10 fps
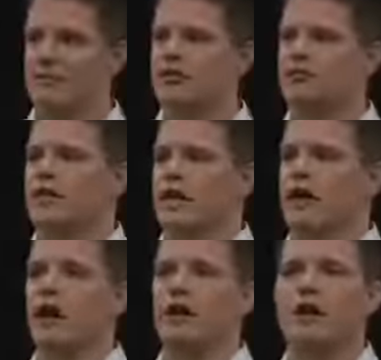most people are
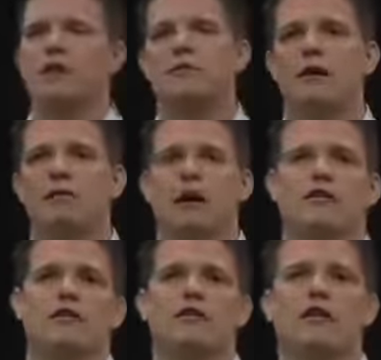like, I guarantee my
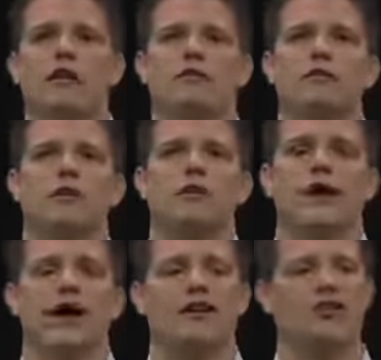product for 30 days, your money back.